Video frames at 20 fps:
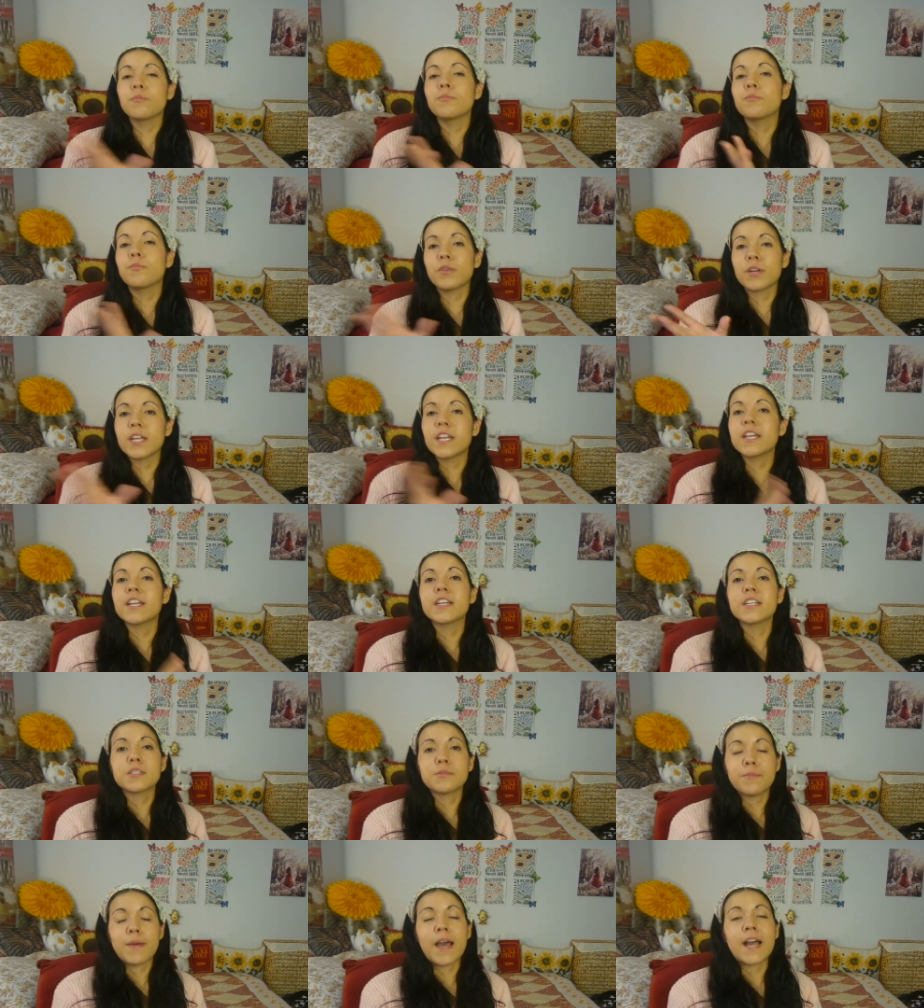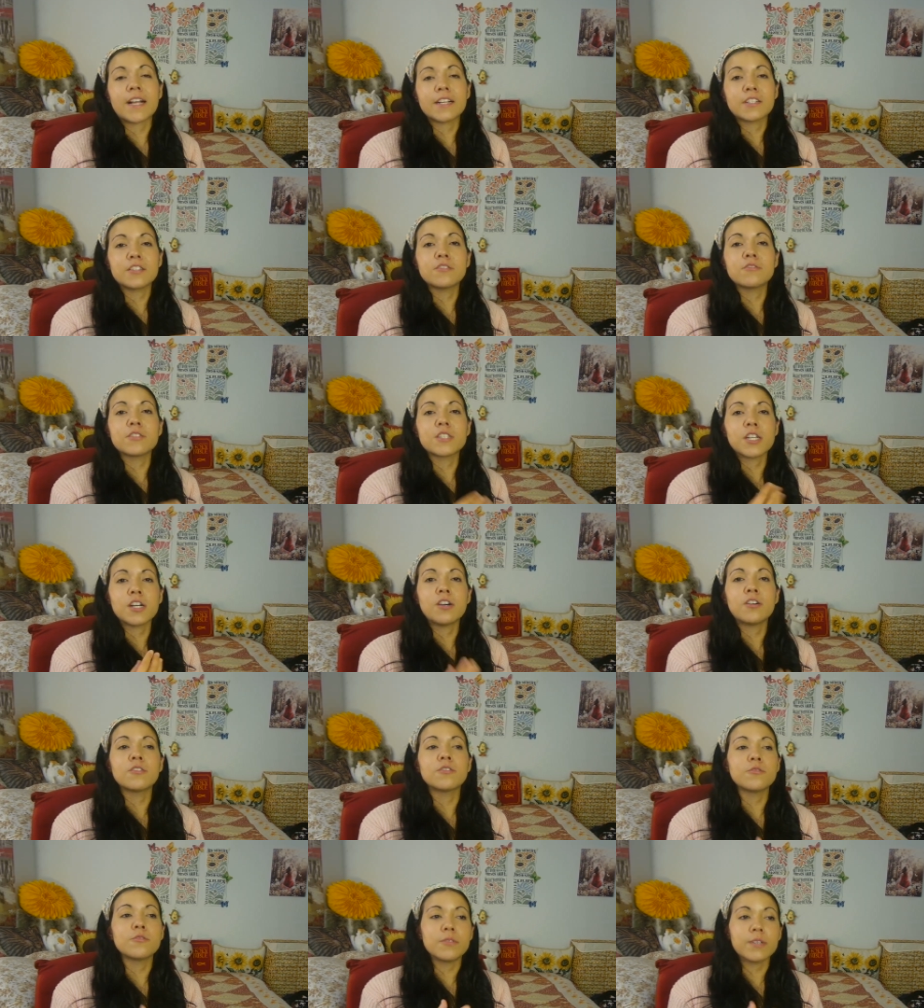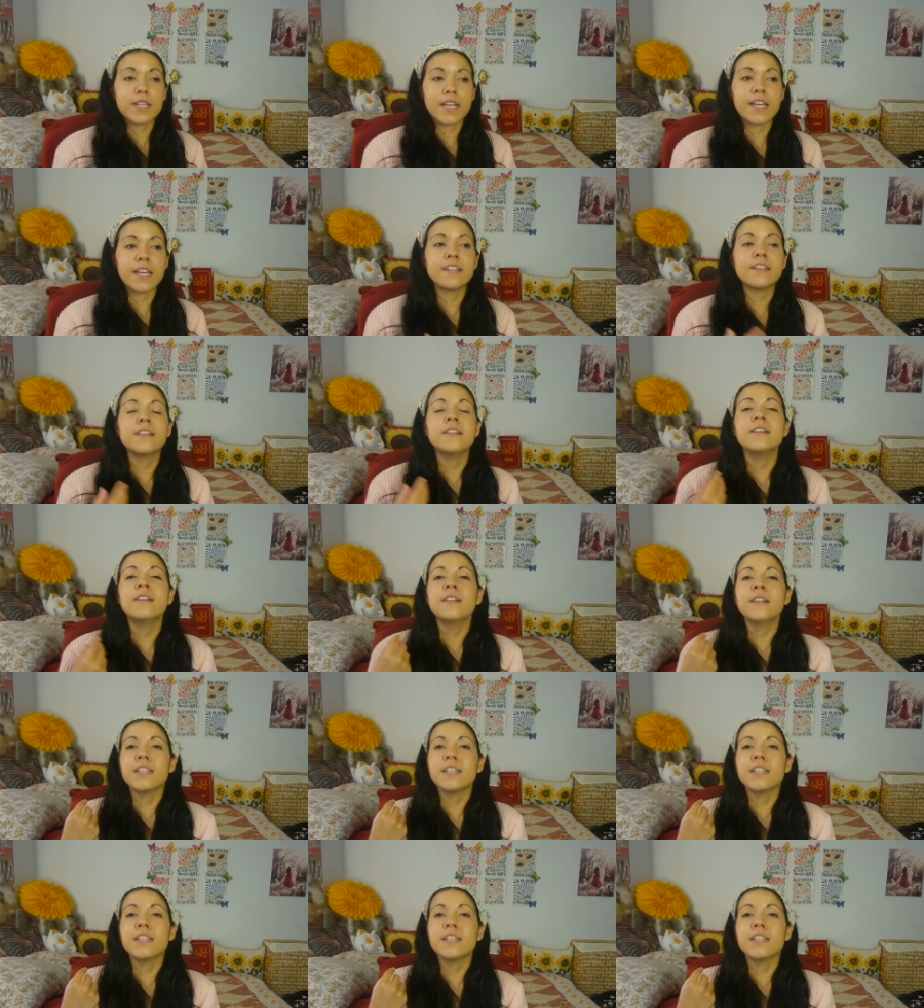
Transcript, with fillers: bringing us back to Saul, who again